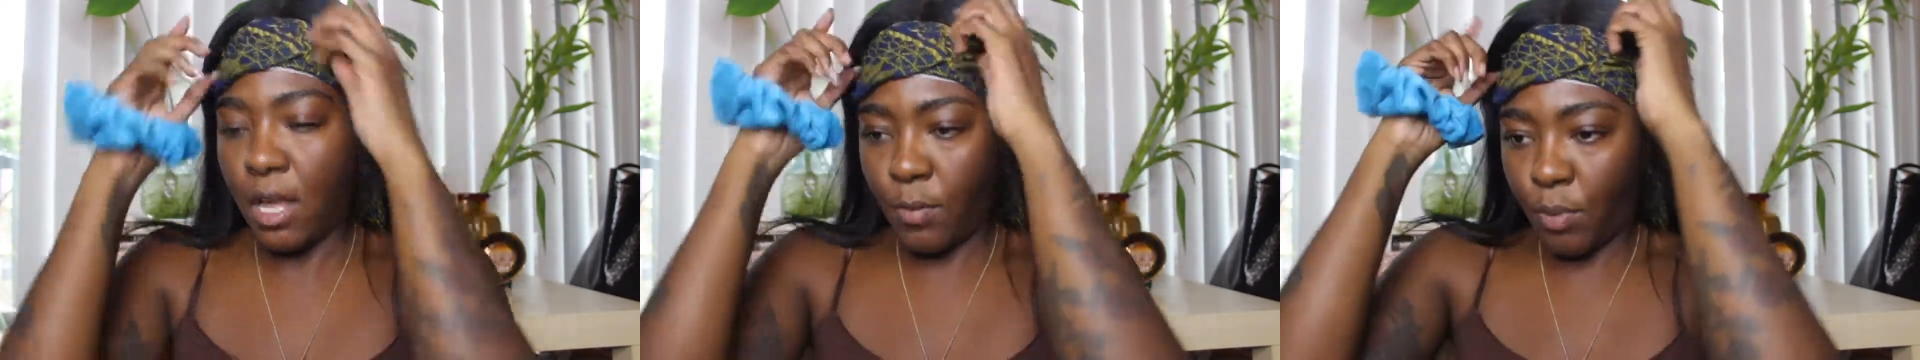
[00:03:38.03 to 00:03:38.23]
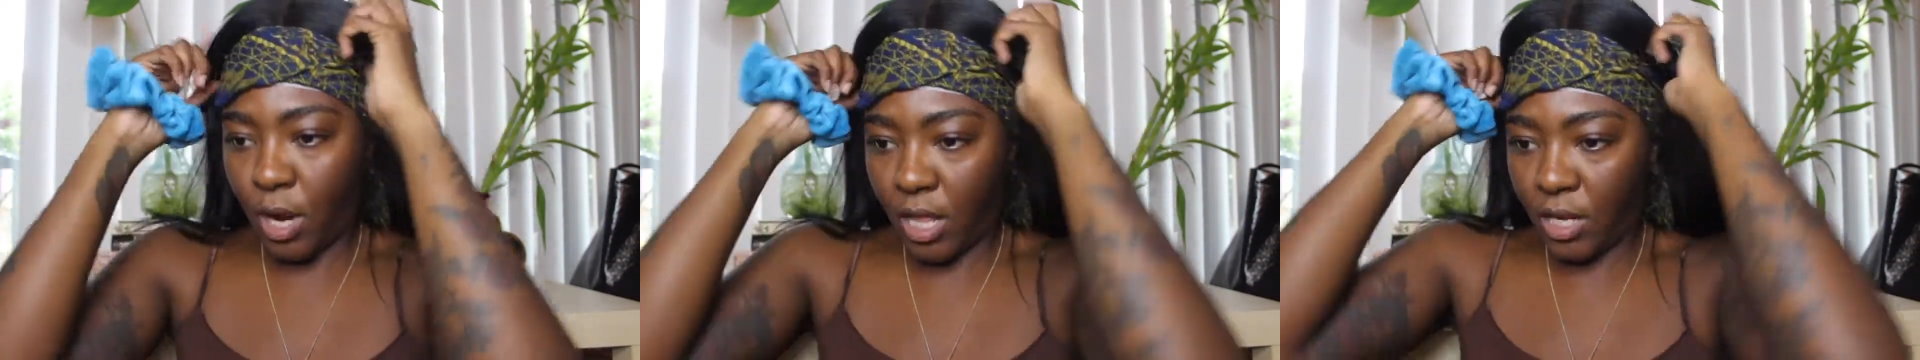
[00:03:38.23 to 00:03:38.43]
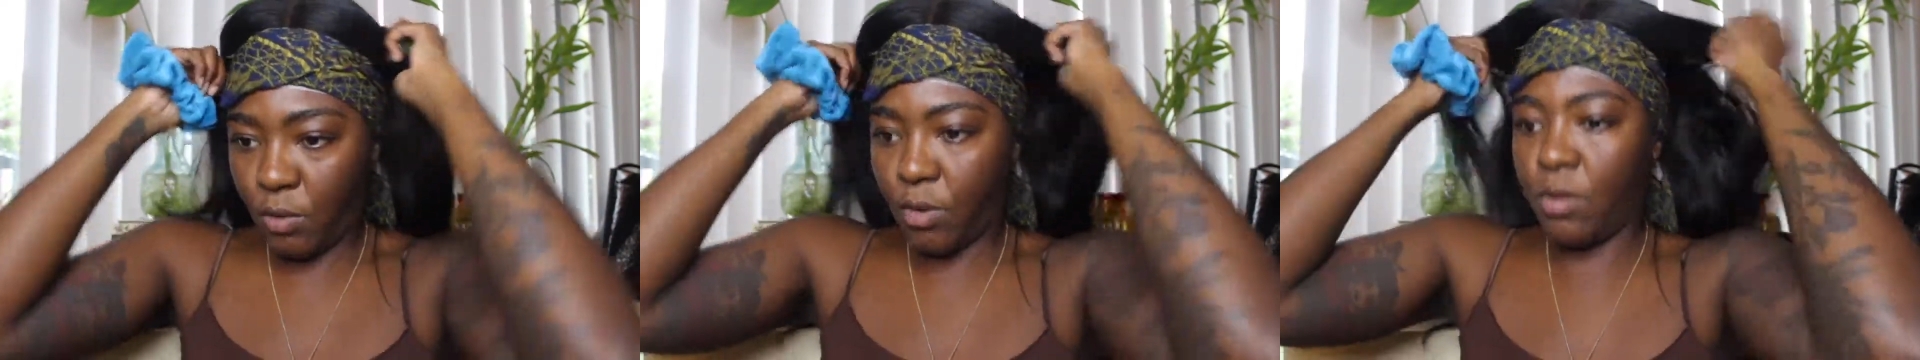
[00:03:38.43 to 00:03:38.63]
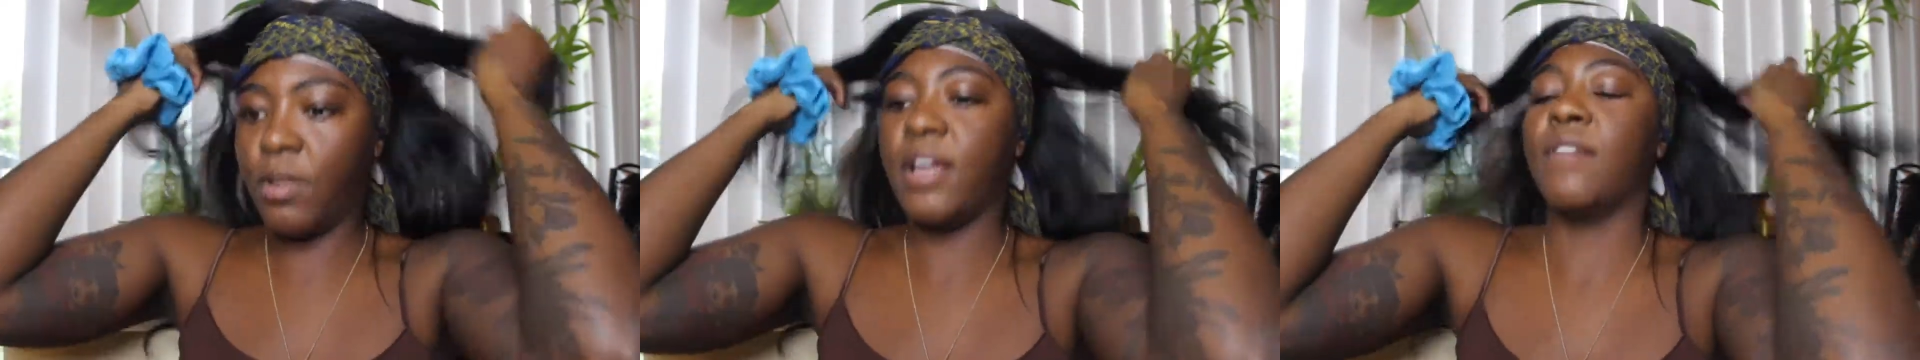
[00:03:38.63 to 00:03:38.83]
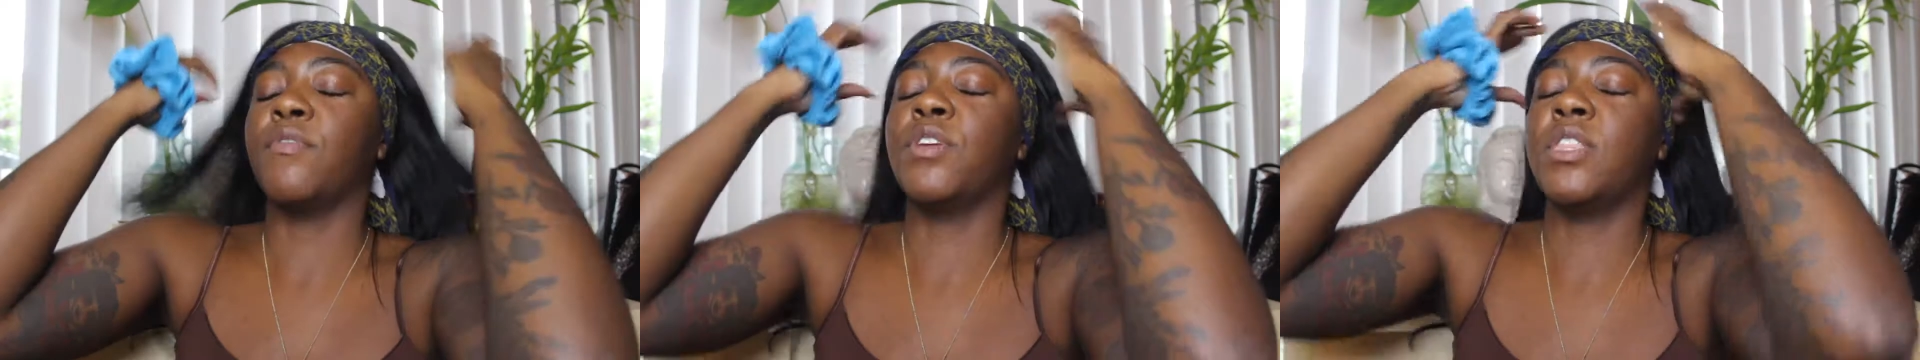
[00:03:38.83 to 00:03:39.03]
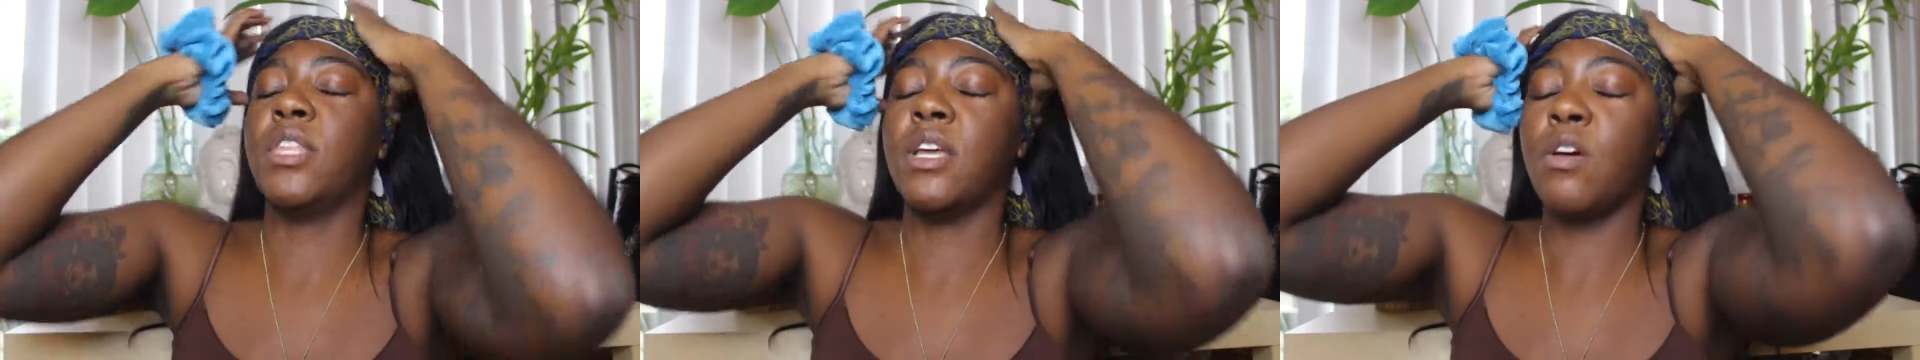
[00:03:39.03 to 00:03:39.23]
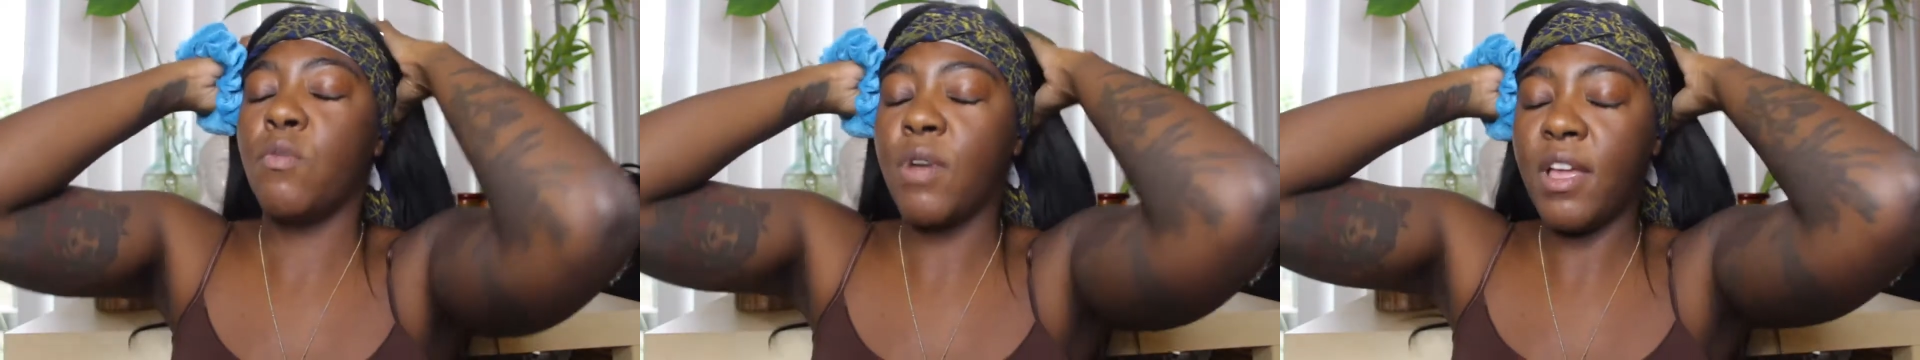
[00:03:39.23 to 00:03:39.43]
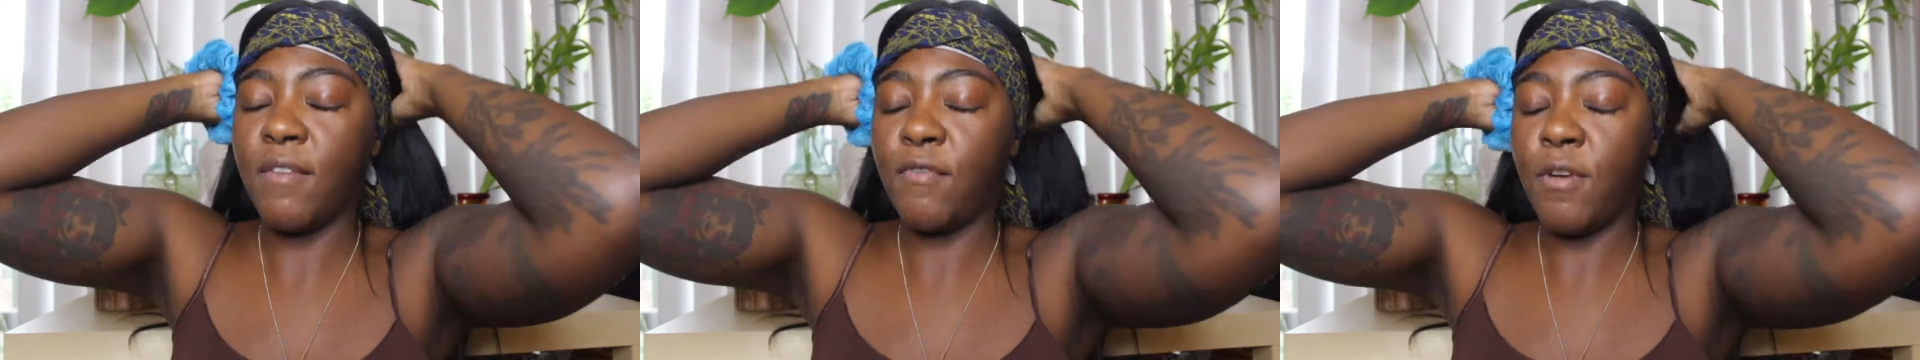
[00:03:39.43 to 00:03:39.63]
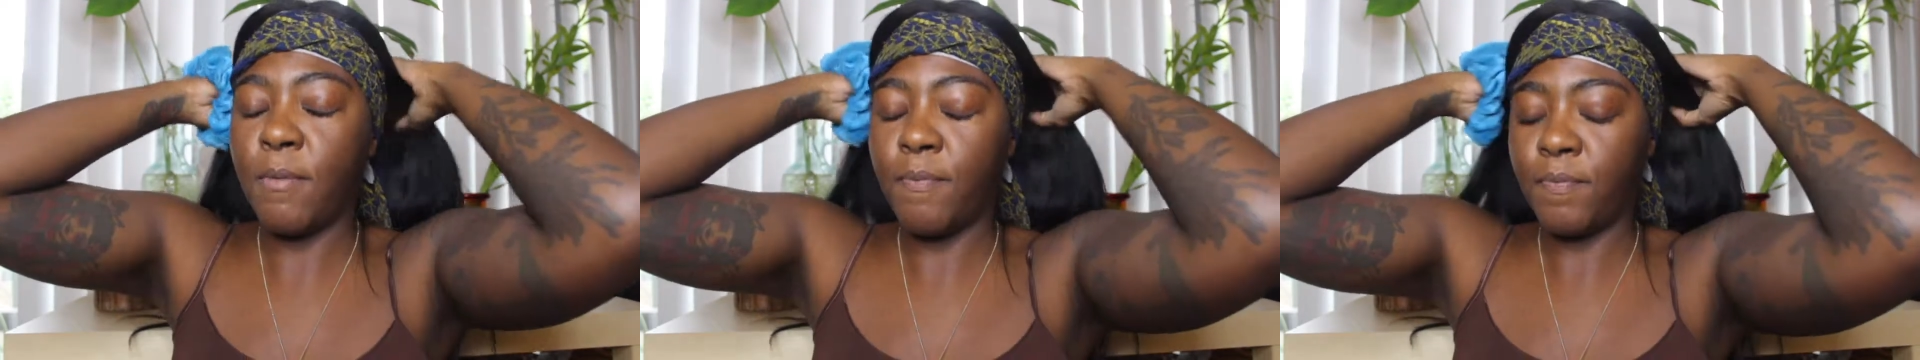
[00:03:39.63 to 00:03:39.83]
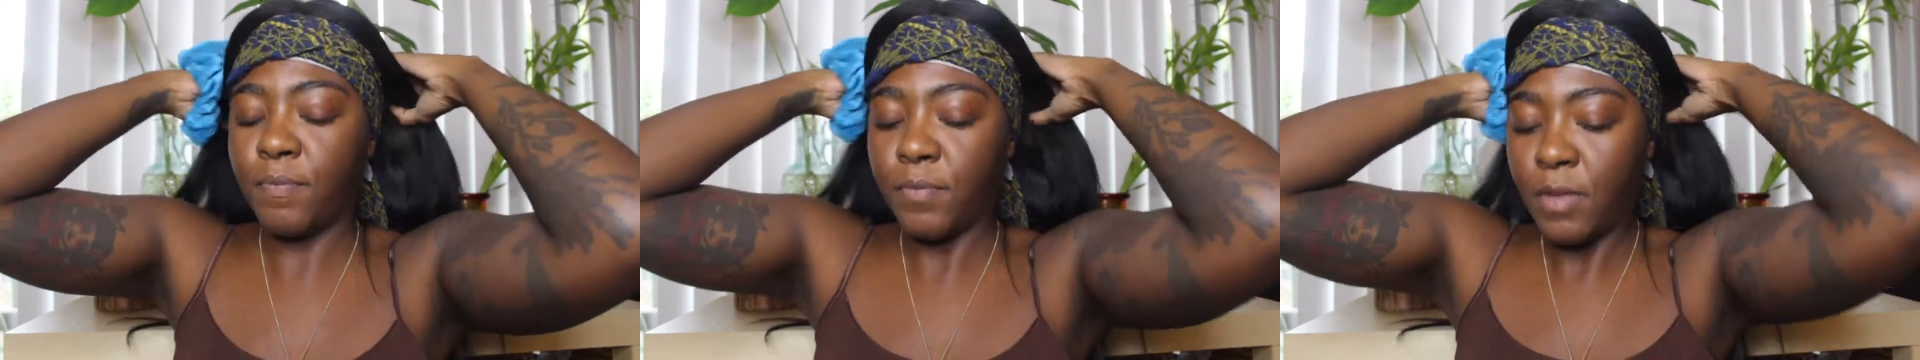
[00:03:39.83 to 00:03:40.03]
I'll probably roll everything away
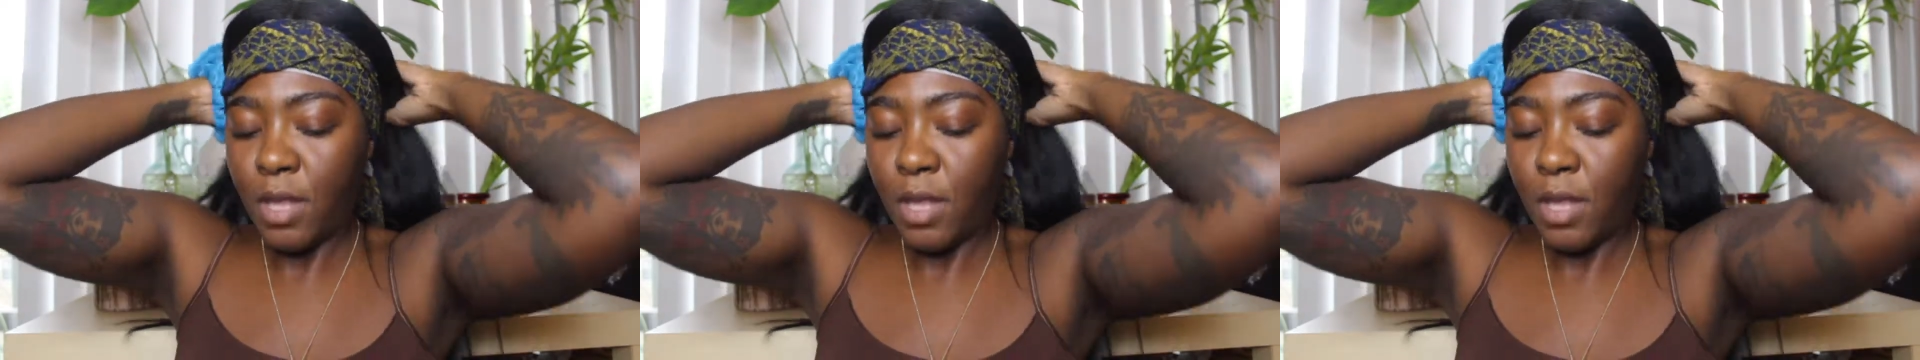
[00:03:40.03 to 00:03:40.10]
from